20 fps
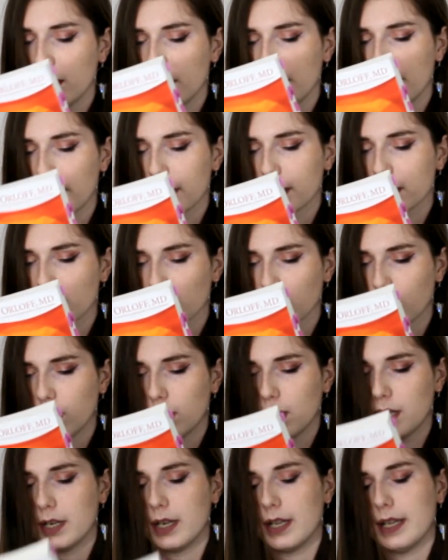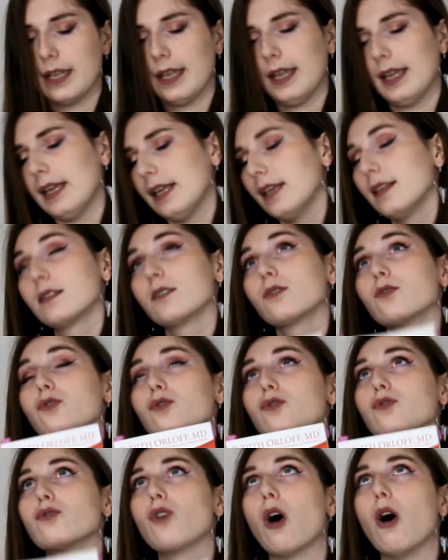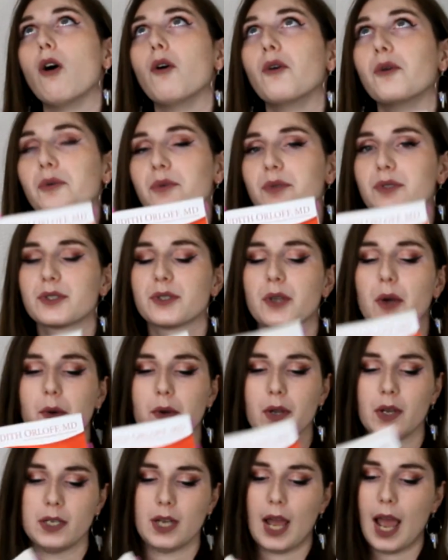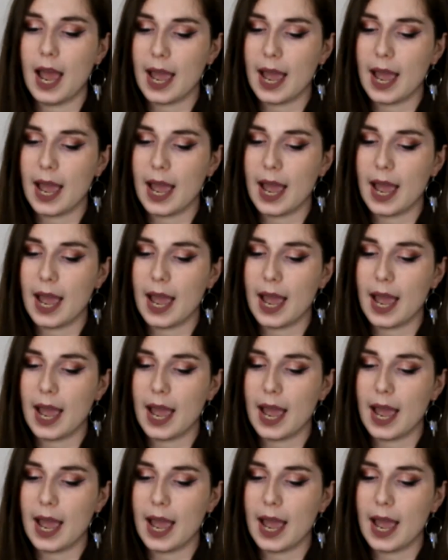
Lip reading: this one is so good.